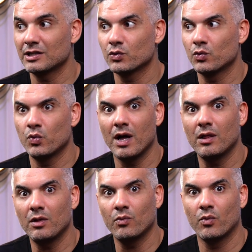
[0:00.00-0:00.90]
it's
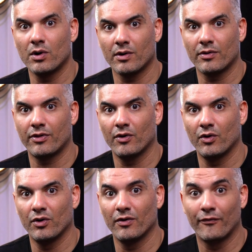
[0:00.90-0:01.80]
well worth
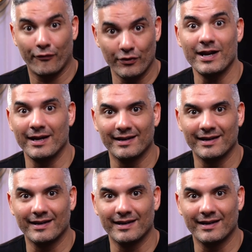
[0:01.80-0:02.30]
free.